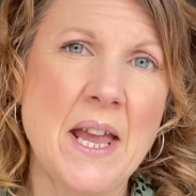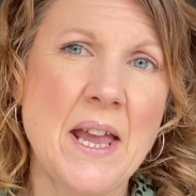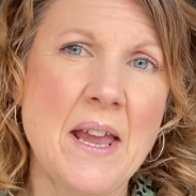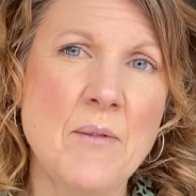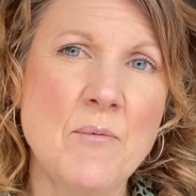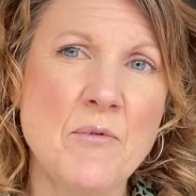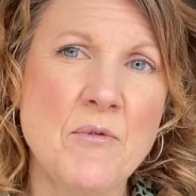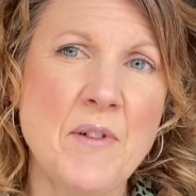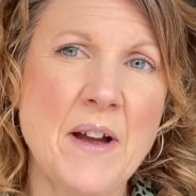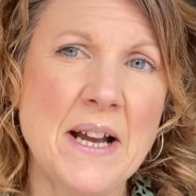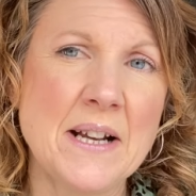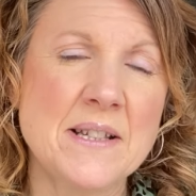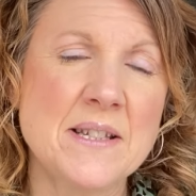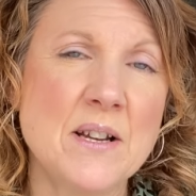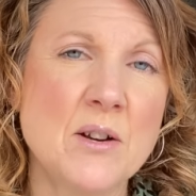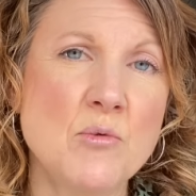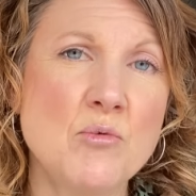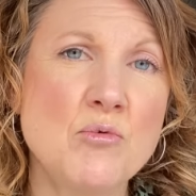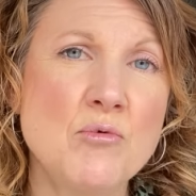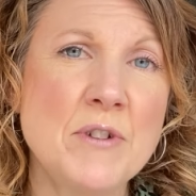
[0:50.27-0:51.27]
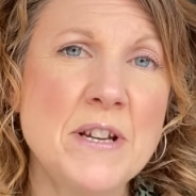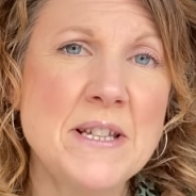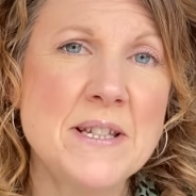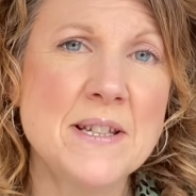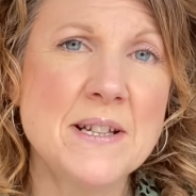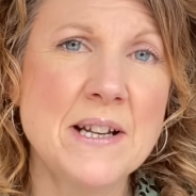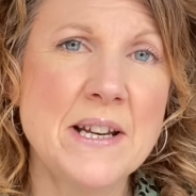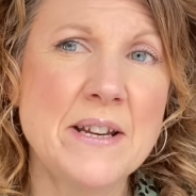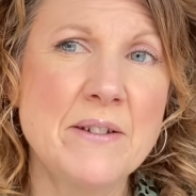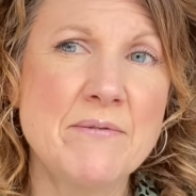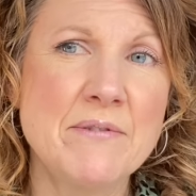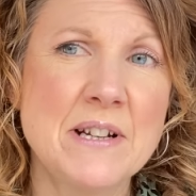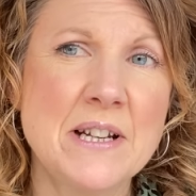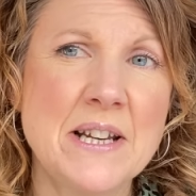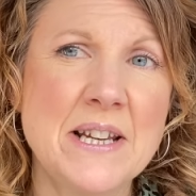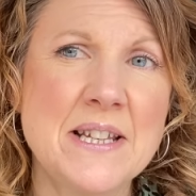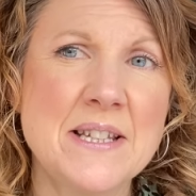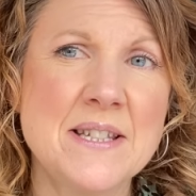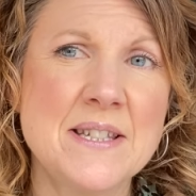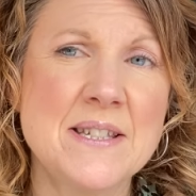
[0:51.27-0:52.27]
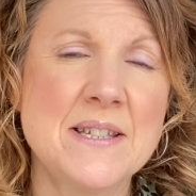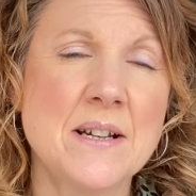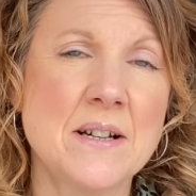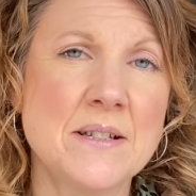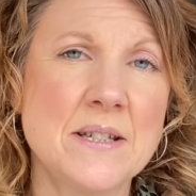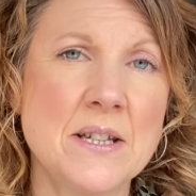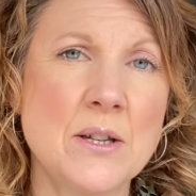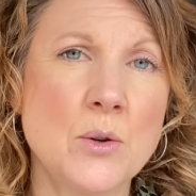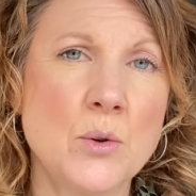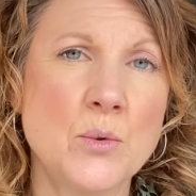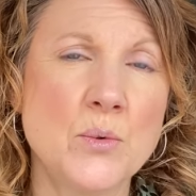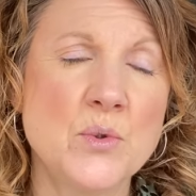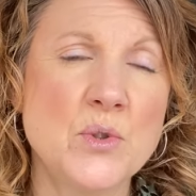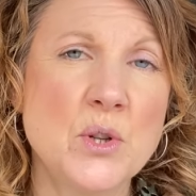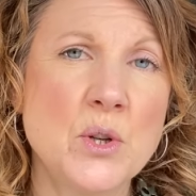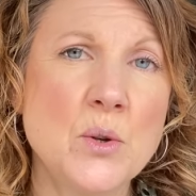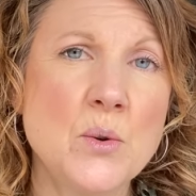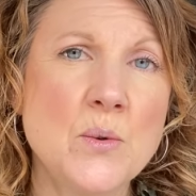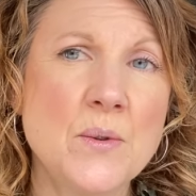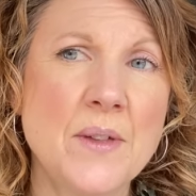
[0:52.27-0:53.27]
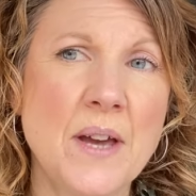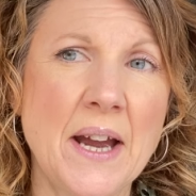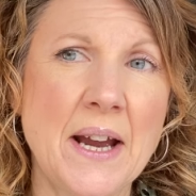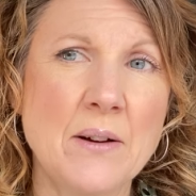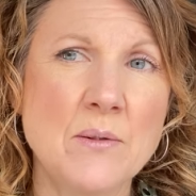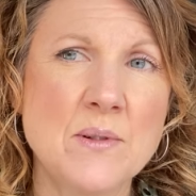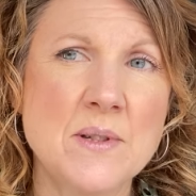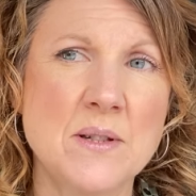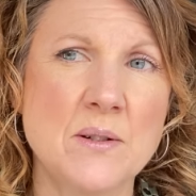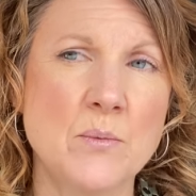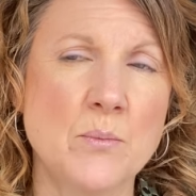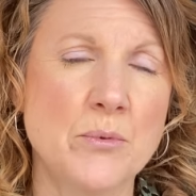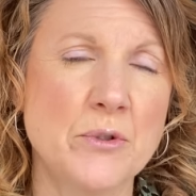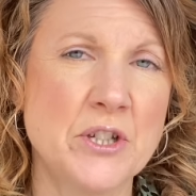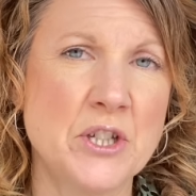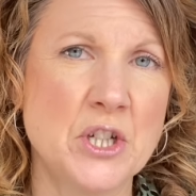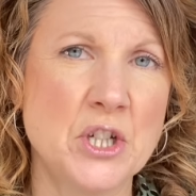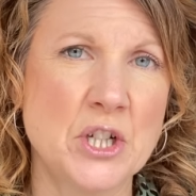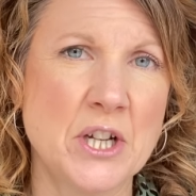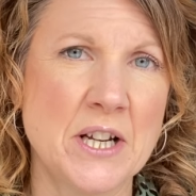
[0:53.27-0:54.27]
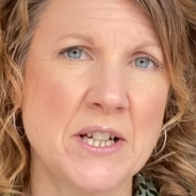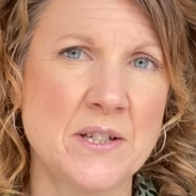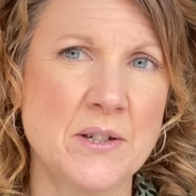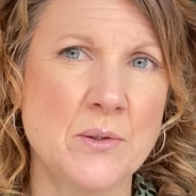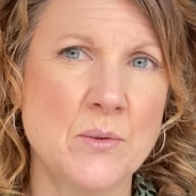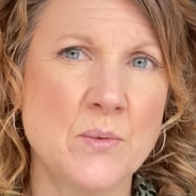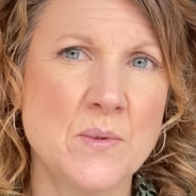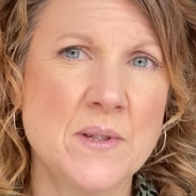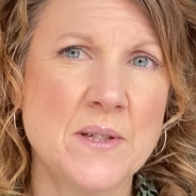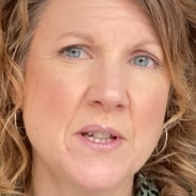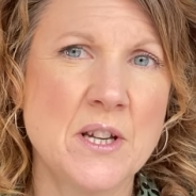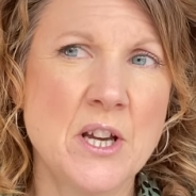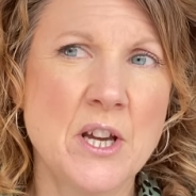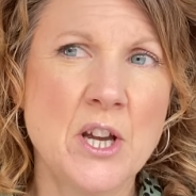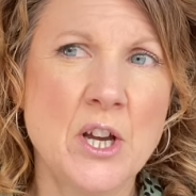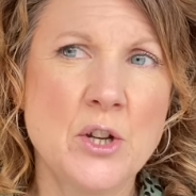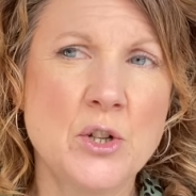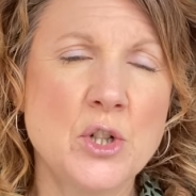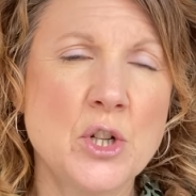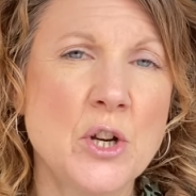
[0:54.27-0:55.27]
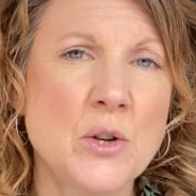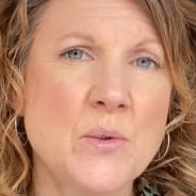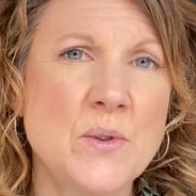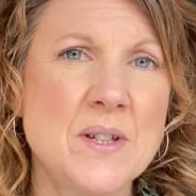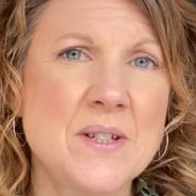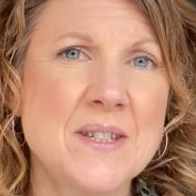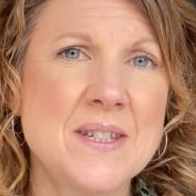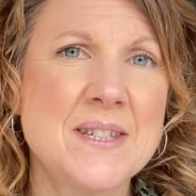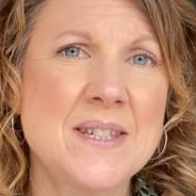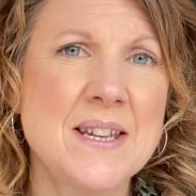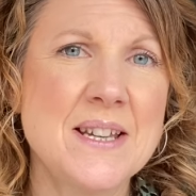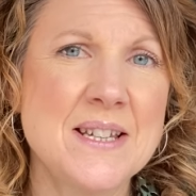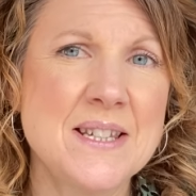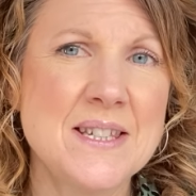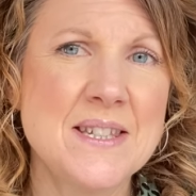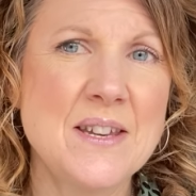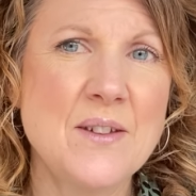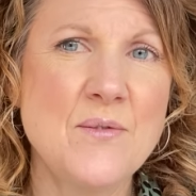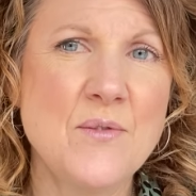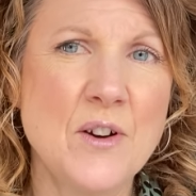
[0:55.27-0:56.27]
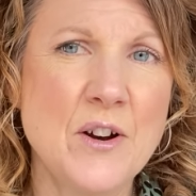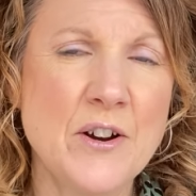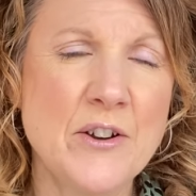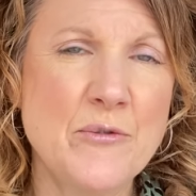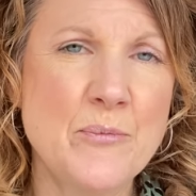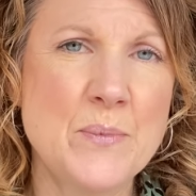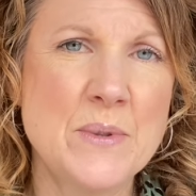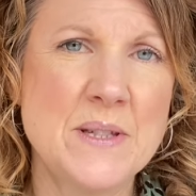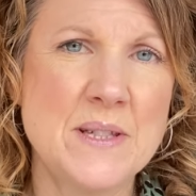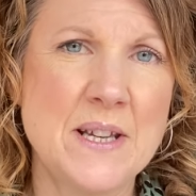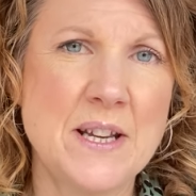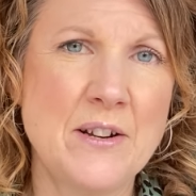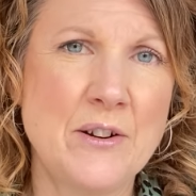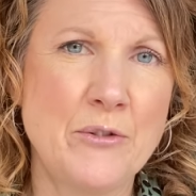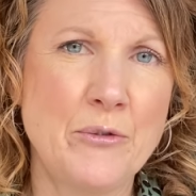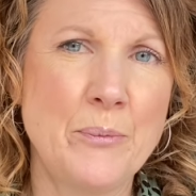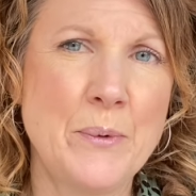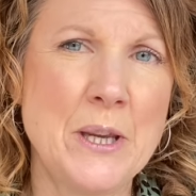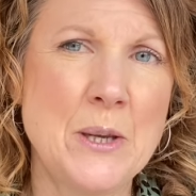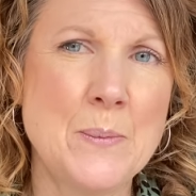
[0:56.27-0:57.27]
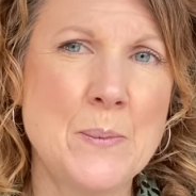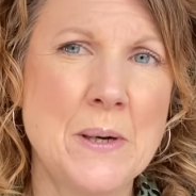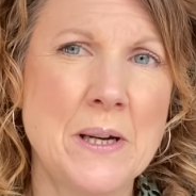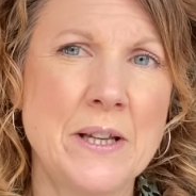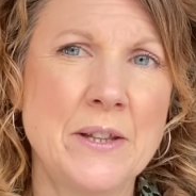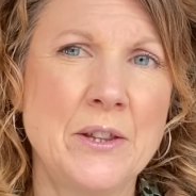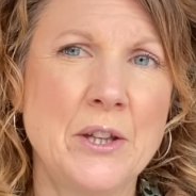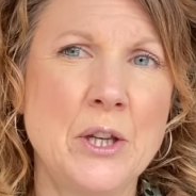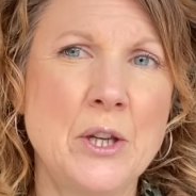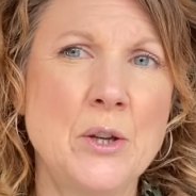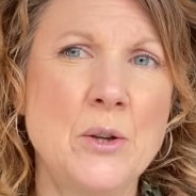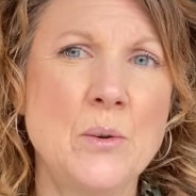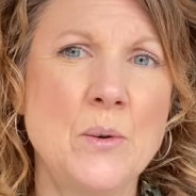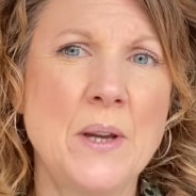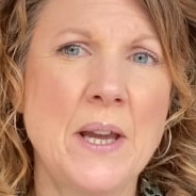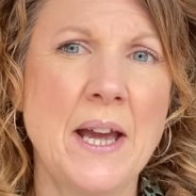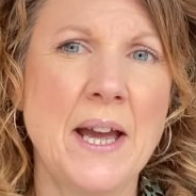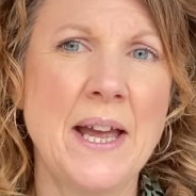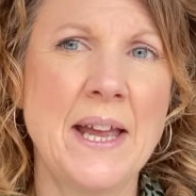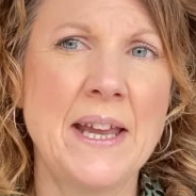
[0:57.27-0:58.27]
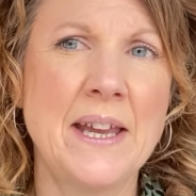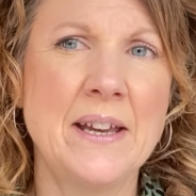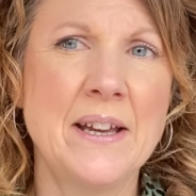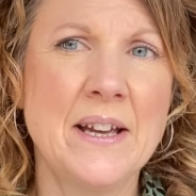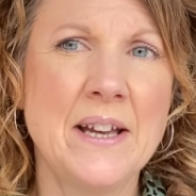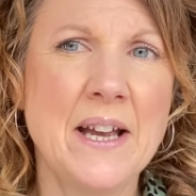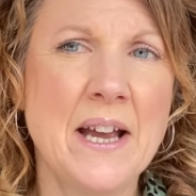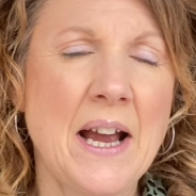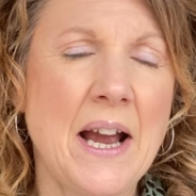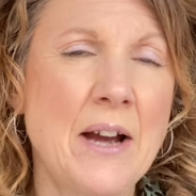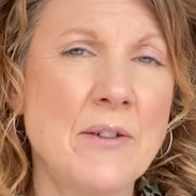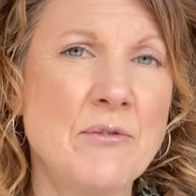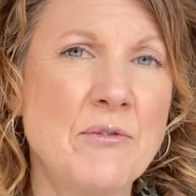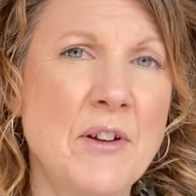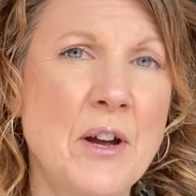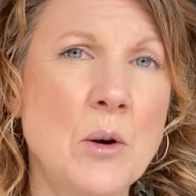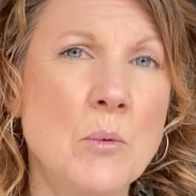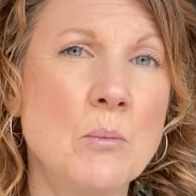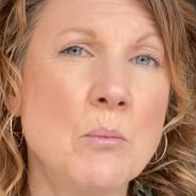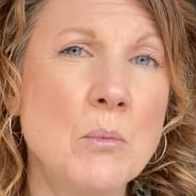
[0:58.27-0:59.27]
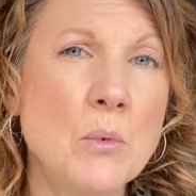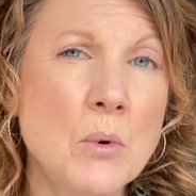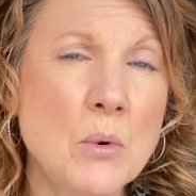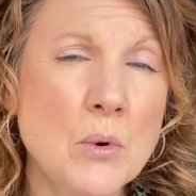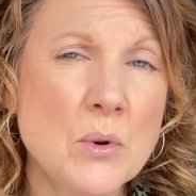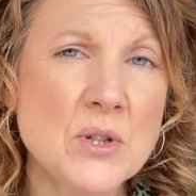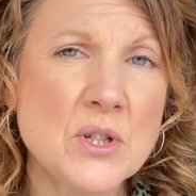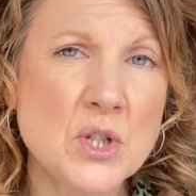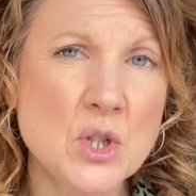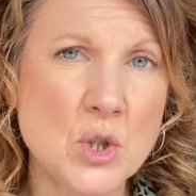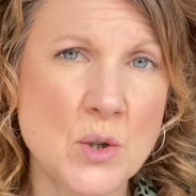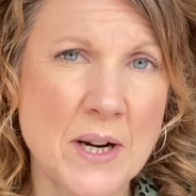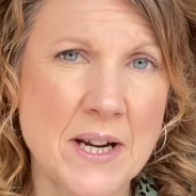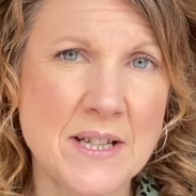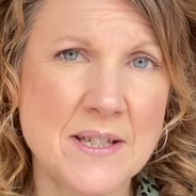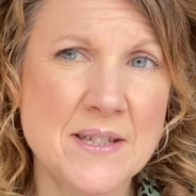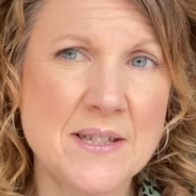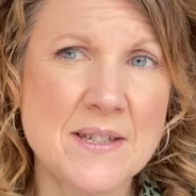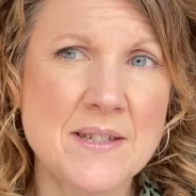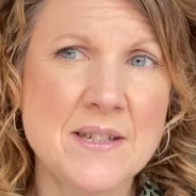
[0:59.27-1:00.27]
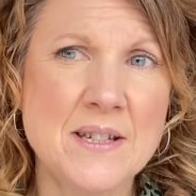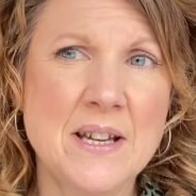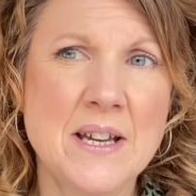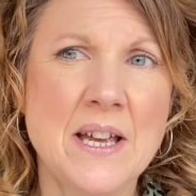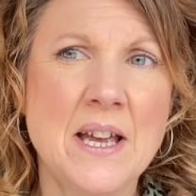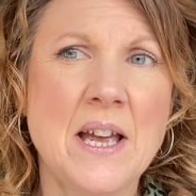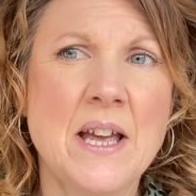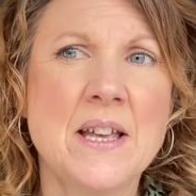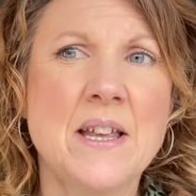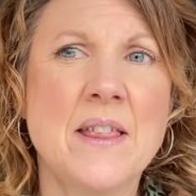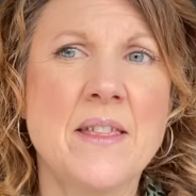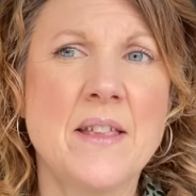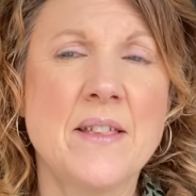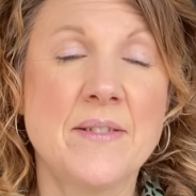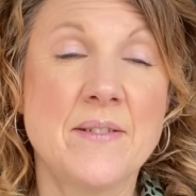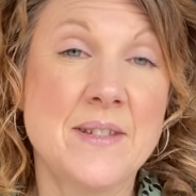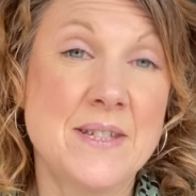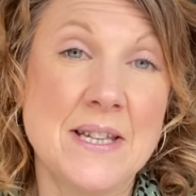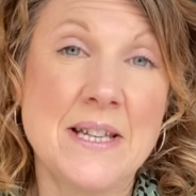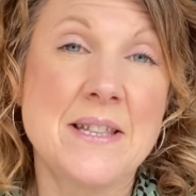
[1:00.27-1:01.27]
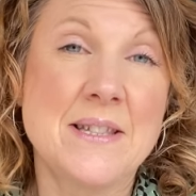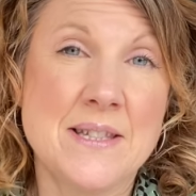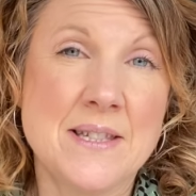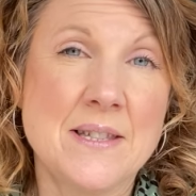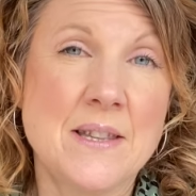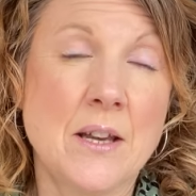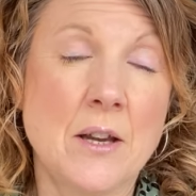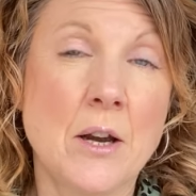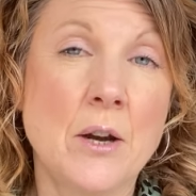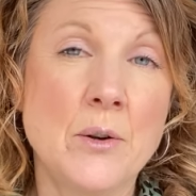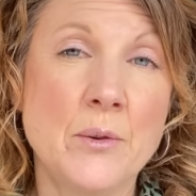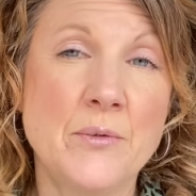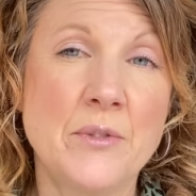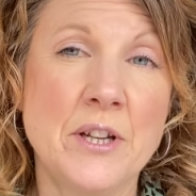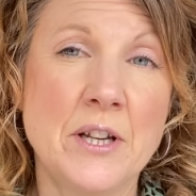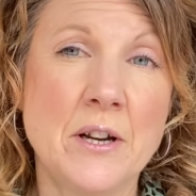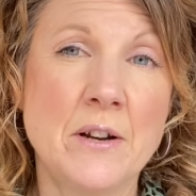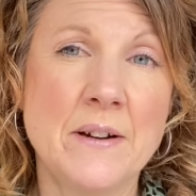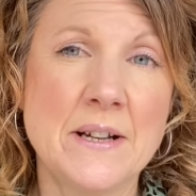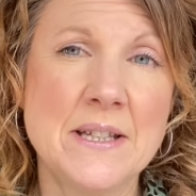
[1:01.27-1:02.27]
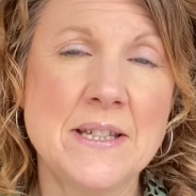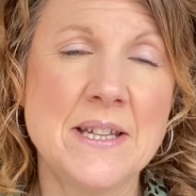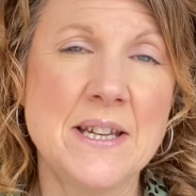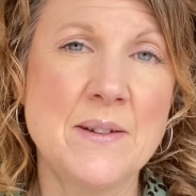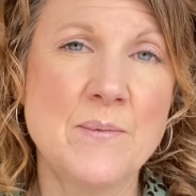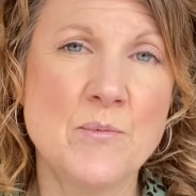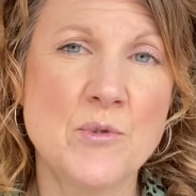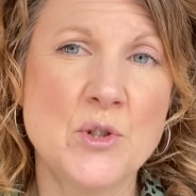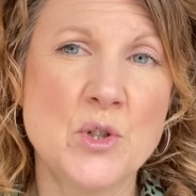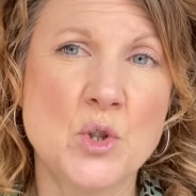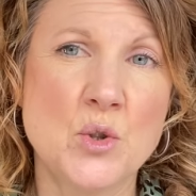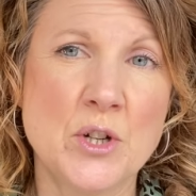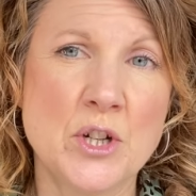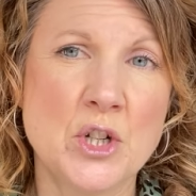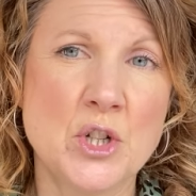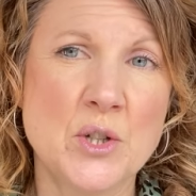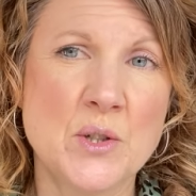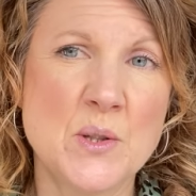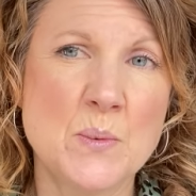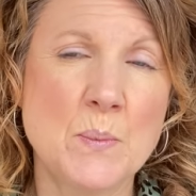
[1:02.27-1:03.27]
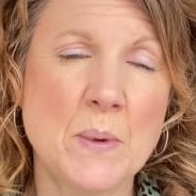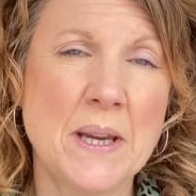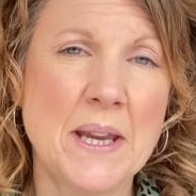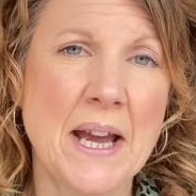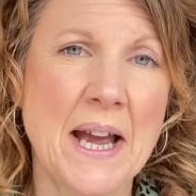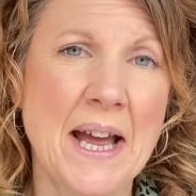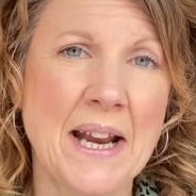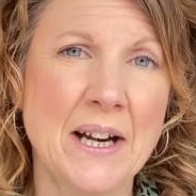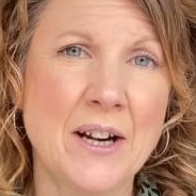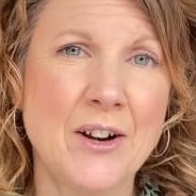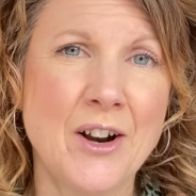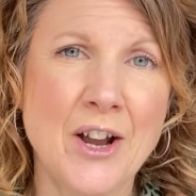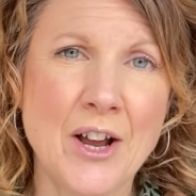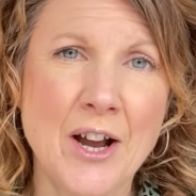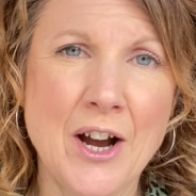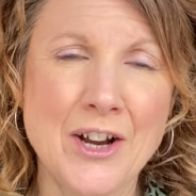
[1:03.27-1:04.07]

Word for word: In fact, a recently released study on 2,000 British adults showed that 65% of people in the UK have felt more stressed since the COVID 19 restrictions began.